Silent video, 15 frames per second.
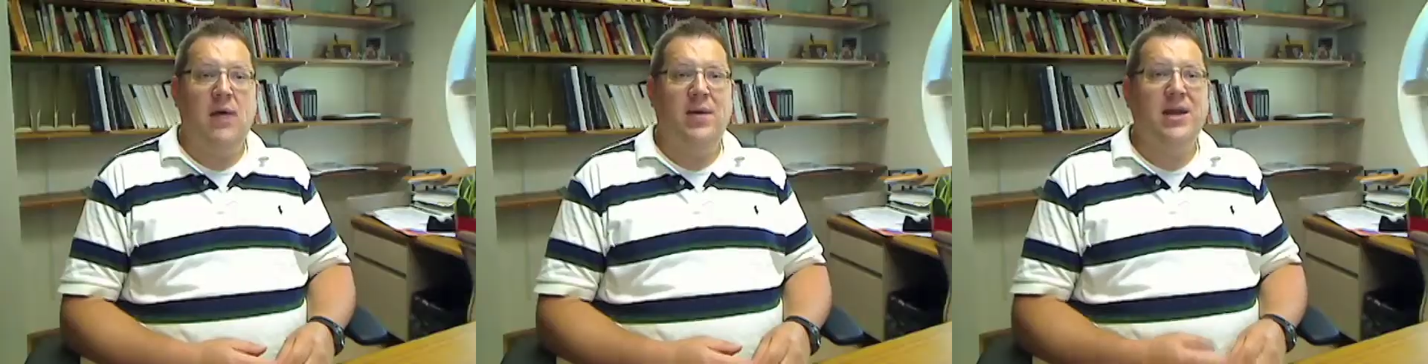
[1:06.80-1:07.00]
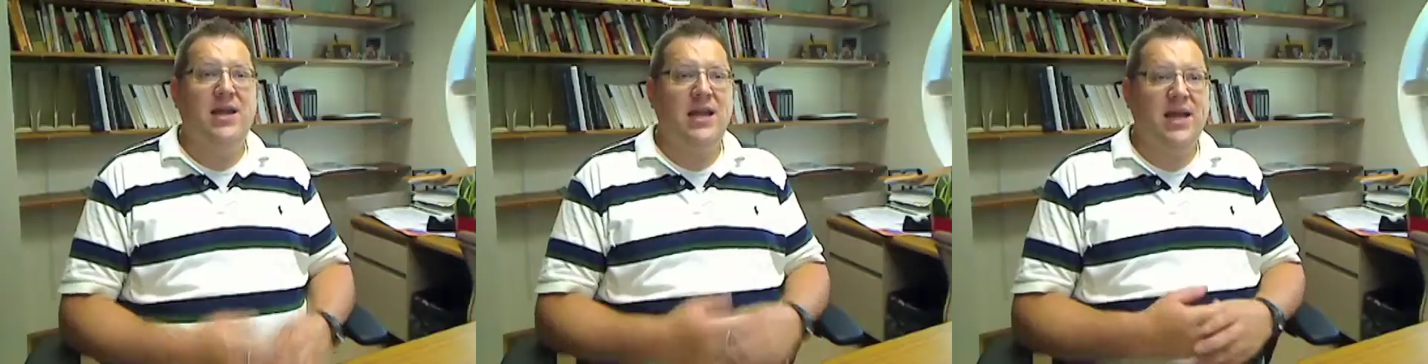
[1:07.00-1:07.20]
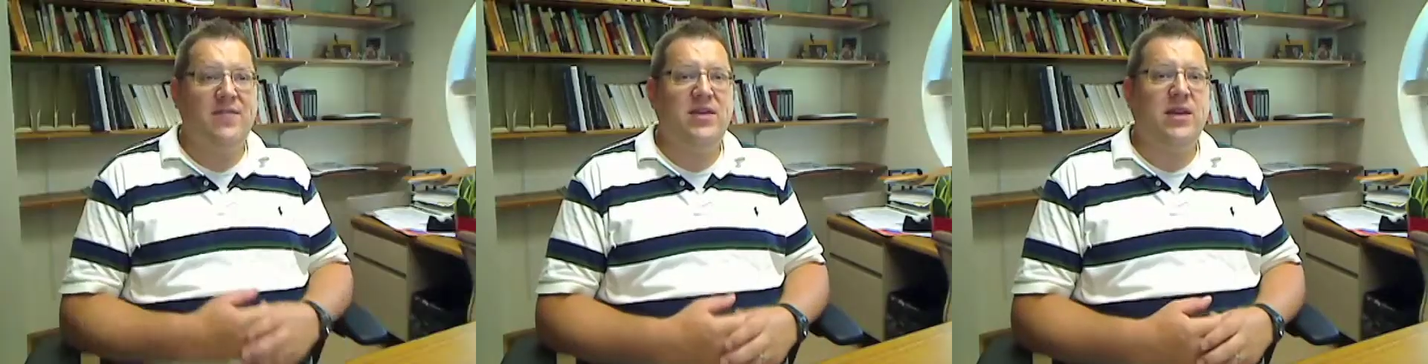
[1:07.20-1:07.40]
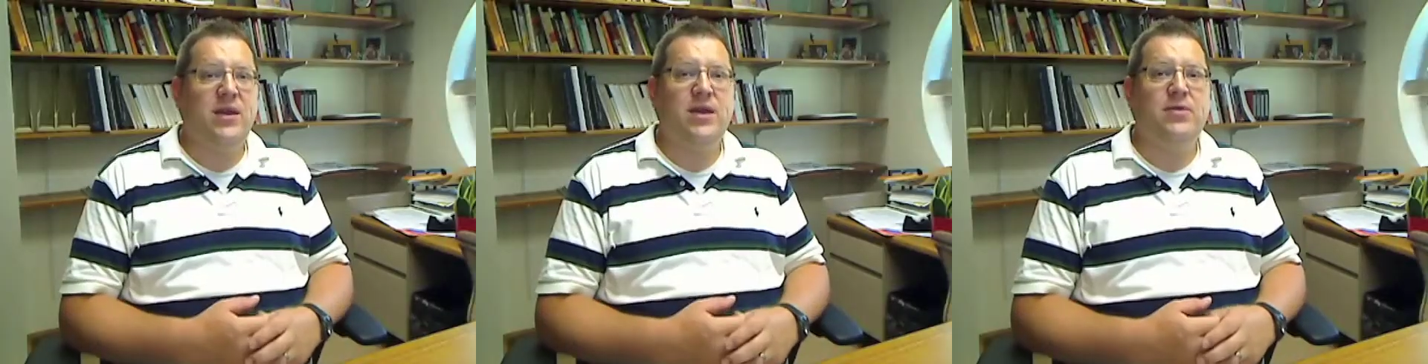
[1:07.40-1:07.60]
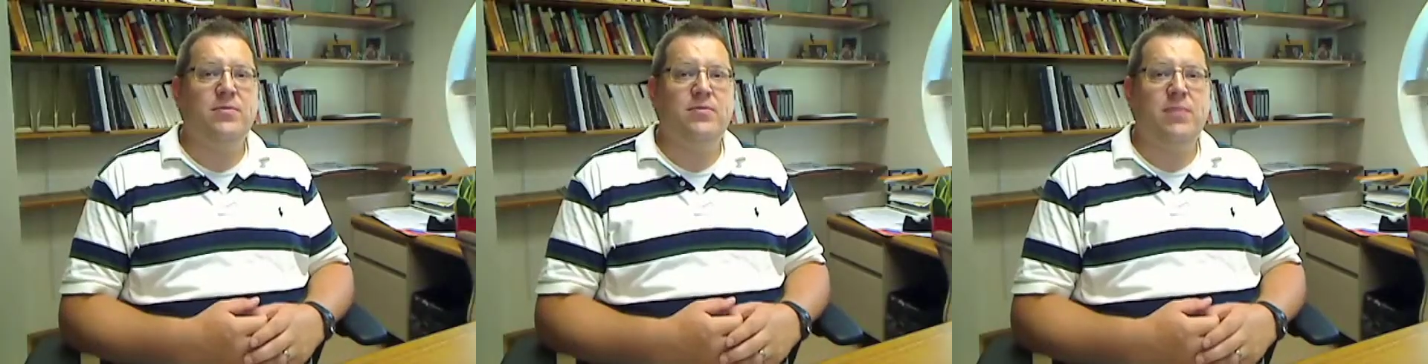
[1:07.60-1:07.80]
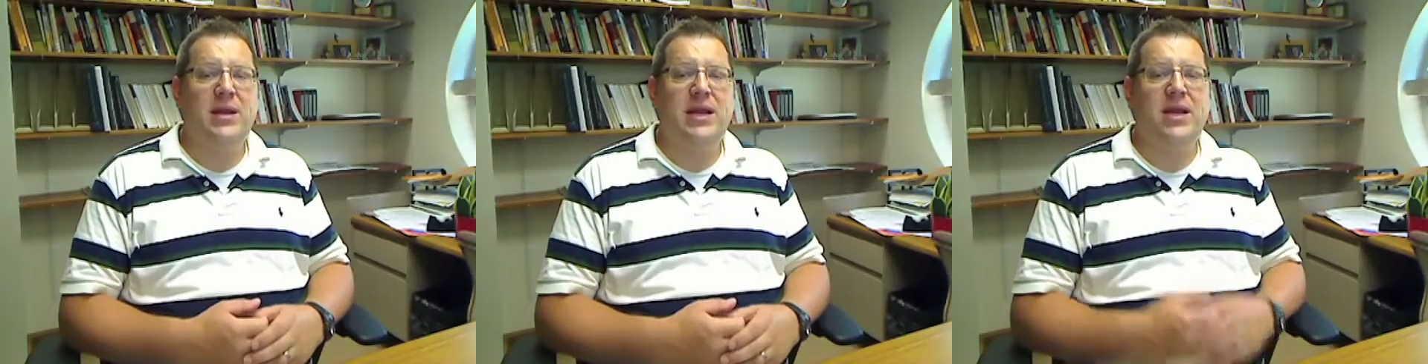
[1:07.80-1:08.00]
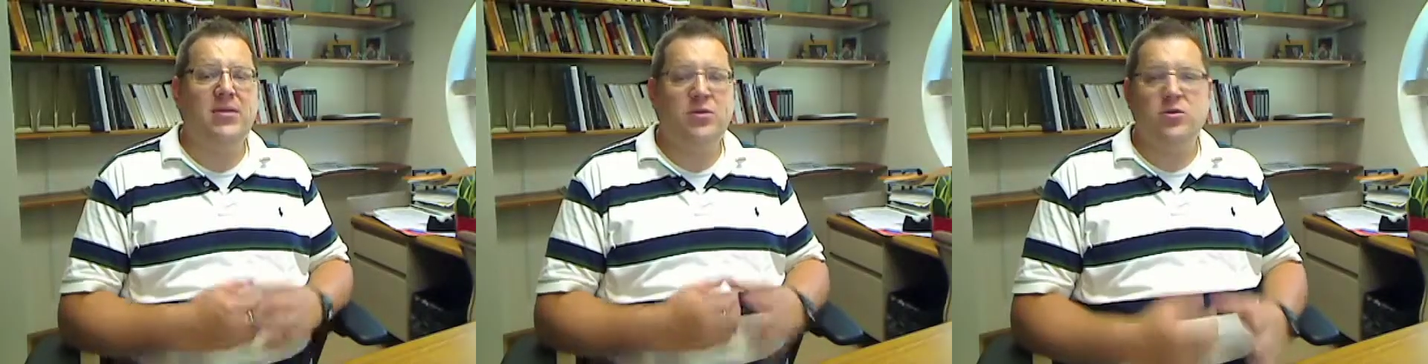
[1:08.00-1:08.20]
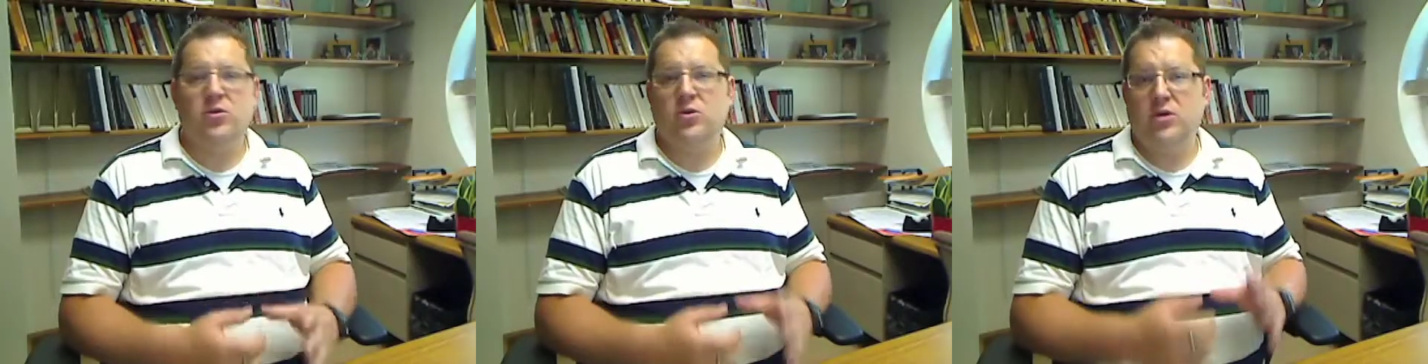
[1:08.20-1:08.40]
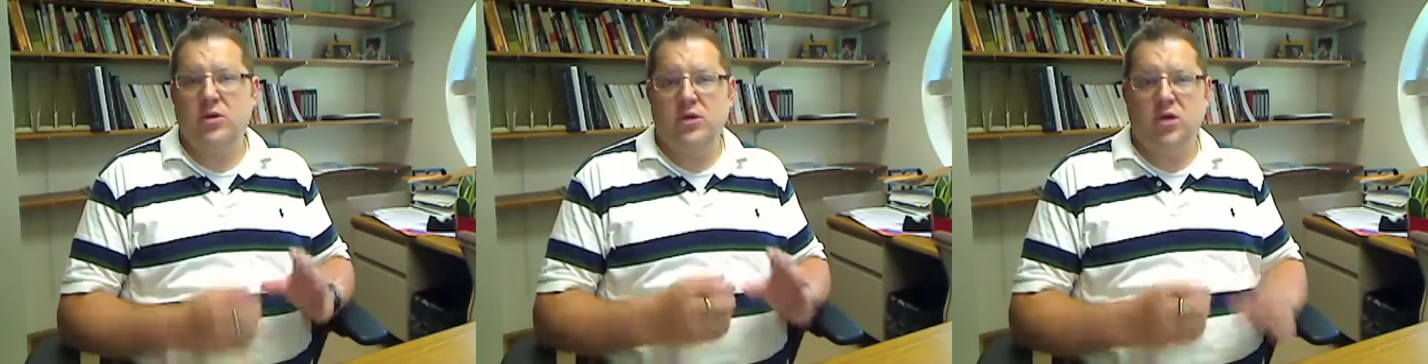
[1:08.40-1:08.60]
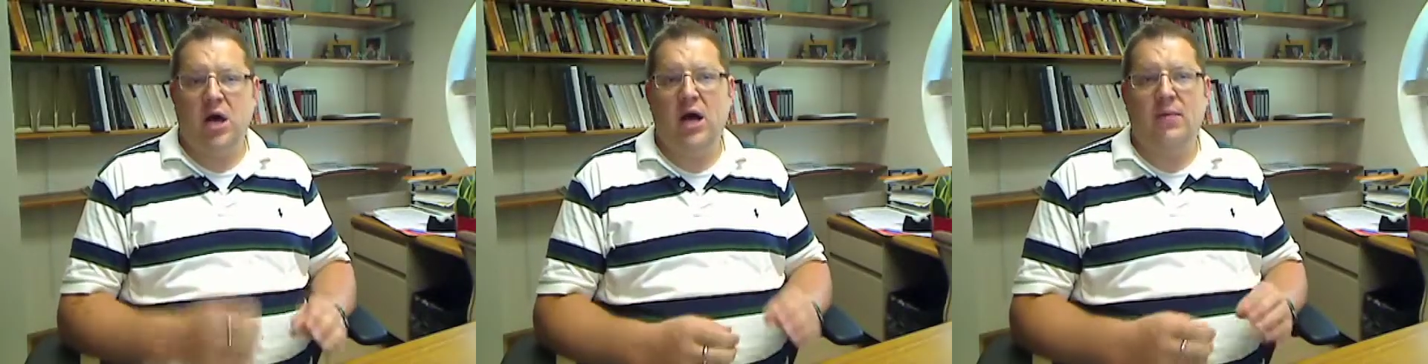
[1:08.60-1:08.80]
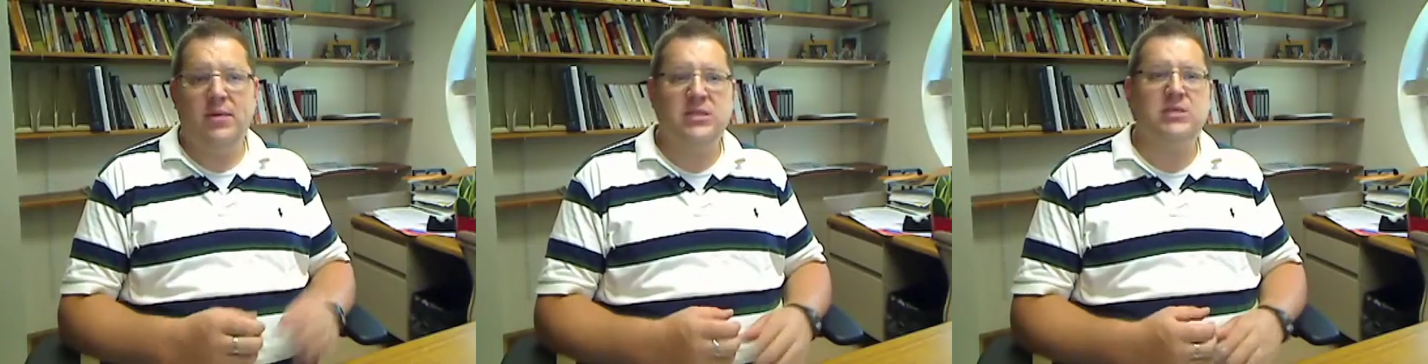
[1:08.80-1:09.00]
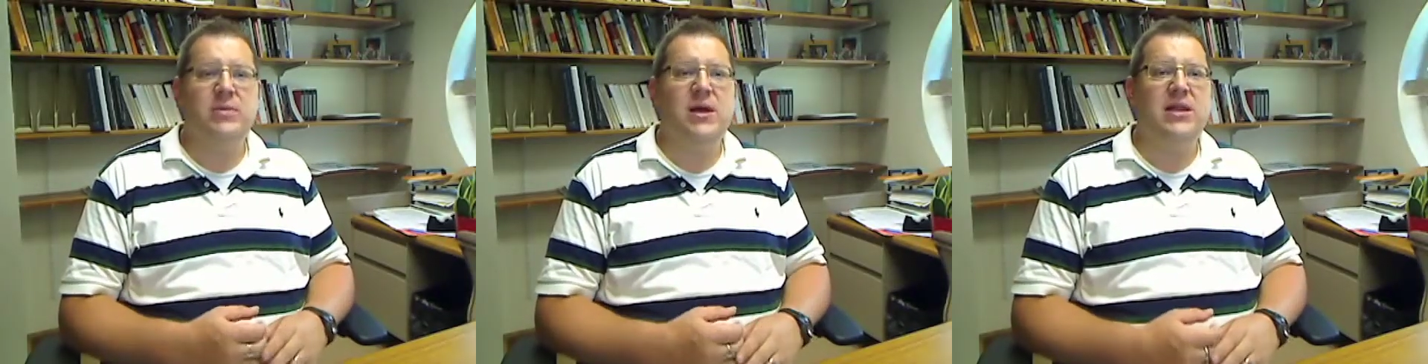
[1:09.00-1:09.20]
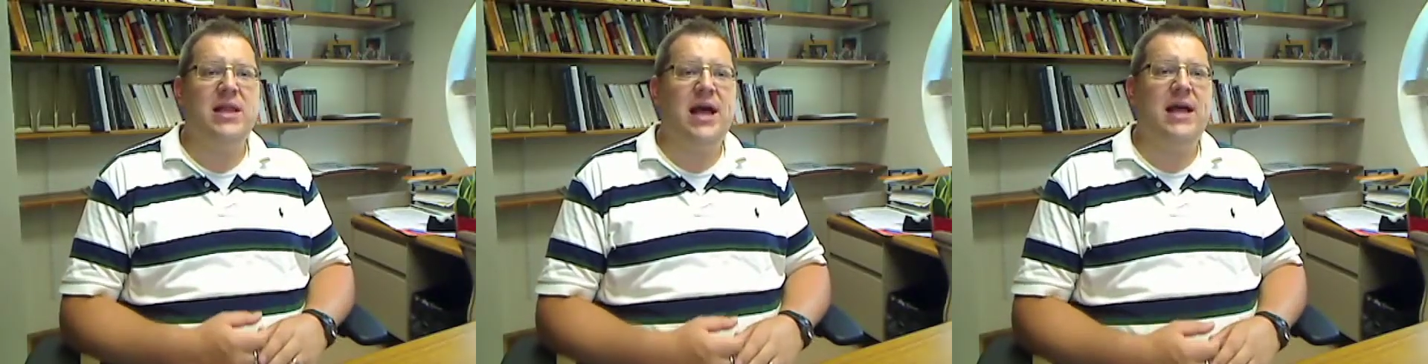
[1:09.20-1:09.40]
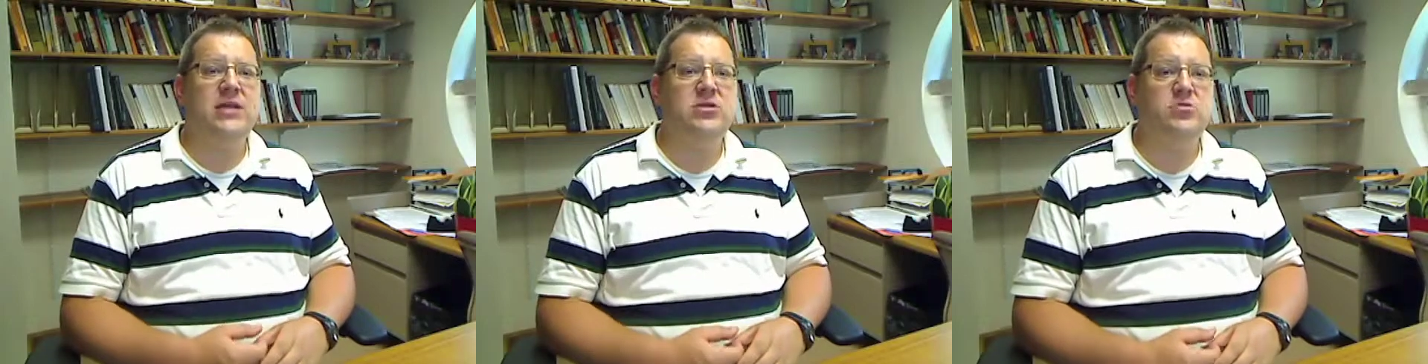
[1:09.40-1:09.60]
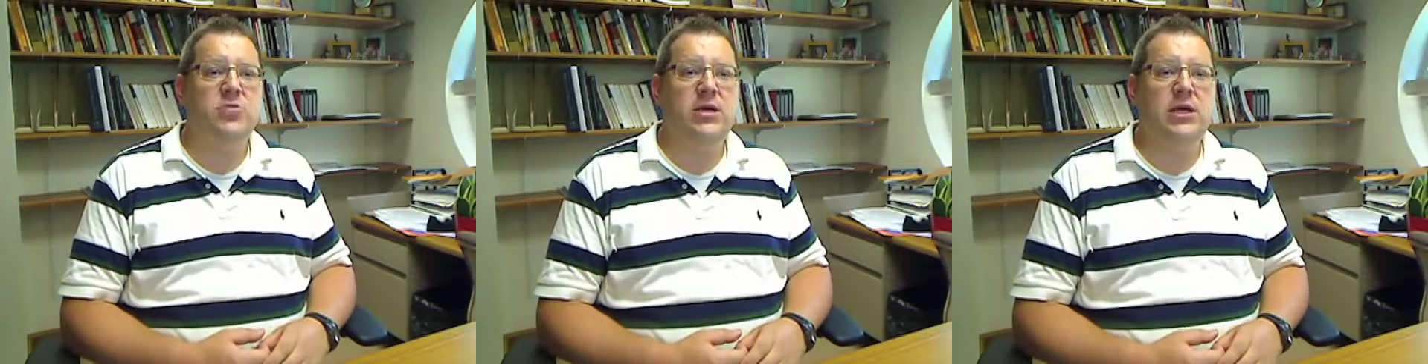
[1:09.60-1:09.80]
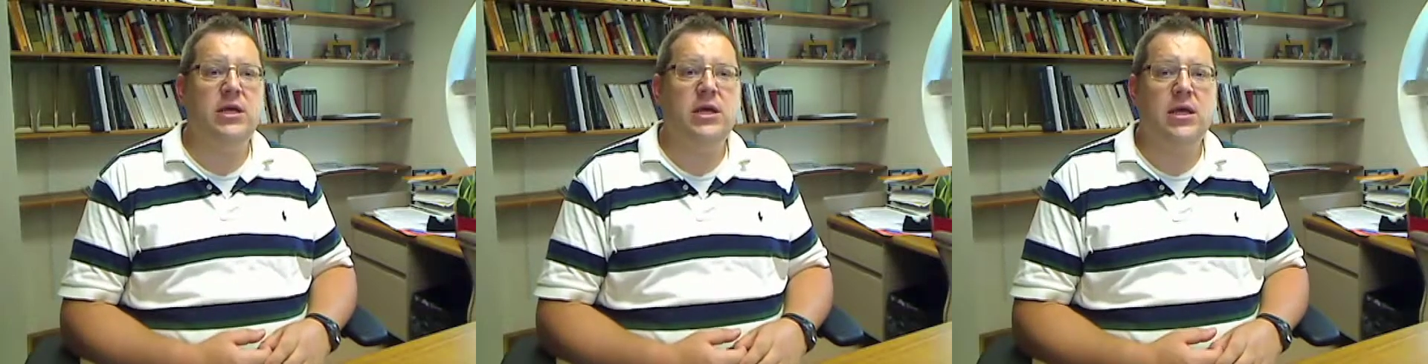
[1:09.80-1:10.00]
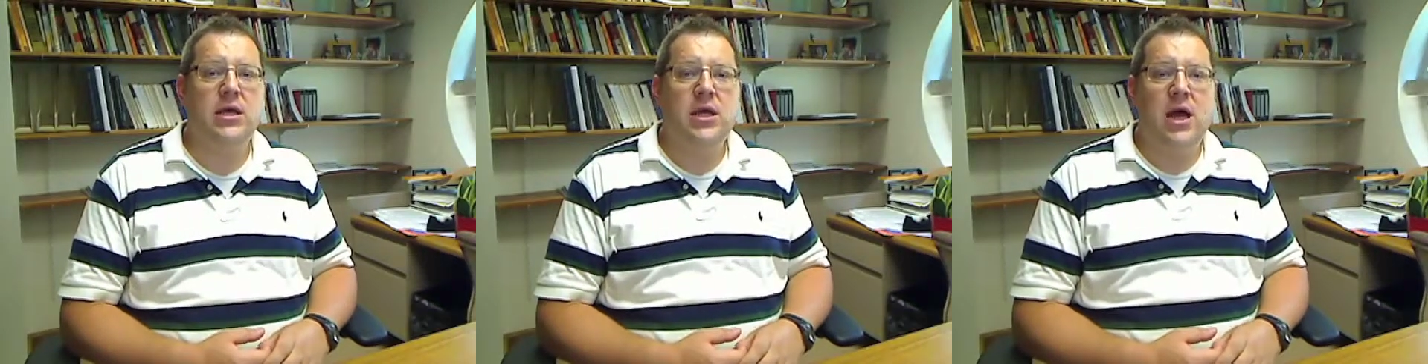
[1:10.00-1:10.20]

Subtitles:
I didn't have many other comments about last week.